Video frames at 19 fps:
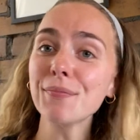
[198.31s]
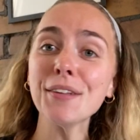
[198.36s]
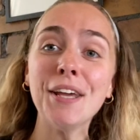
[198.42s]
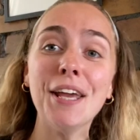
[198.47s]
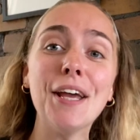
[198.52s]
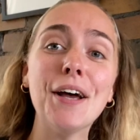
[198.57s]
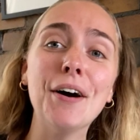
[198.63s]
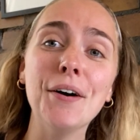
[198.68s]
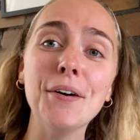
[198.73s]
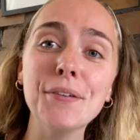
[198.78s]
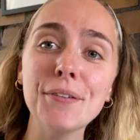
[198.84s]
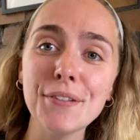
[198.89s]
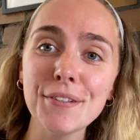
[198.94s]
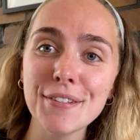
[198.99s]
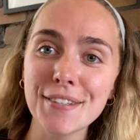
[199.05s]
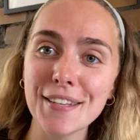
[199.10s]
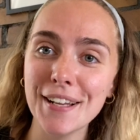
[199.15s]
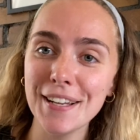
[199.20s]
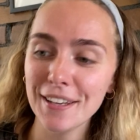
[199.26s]
It
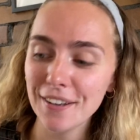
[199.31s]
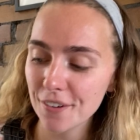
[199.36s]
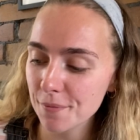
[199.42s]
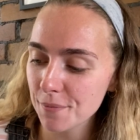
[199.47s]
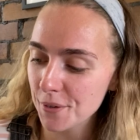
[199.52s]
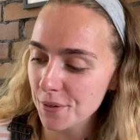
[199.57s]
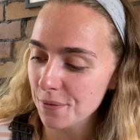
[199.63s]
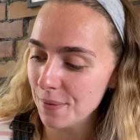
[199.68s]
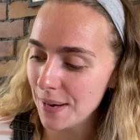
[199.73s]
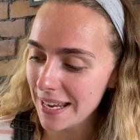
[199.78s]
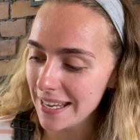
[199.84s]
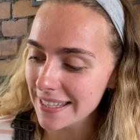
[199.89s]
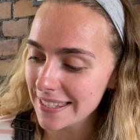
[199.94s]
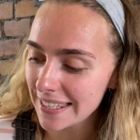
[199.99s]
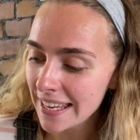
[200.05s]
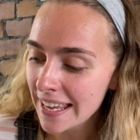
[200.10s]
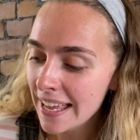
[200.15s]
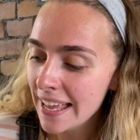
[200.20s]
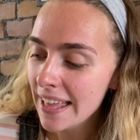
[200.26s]
holds a lot more
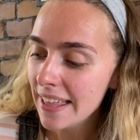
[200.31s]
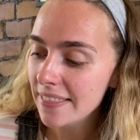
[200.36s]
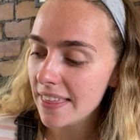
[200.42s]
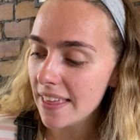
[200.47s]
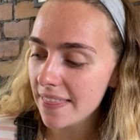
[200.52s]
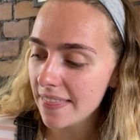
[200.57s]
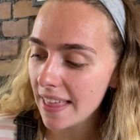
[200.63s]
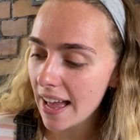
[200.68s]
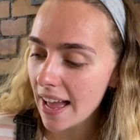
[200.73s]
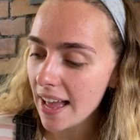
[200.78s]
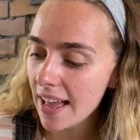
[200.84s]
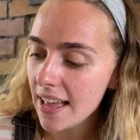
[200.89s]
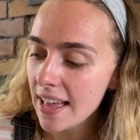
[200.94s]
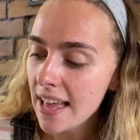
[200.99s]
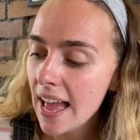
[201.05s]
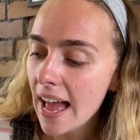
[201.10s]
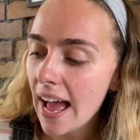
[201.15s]
weight than that.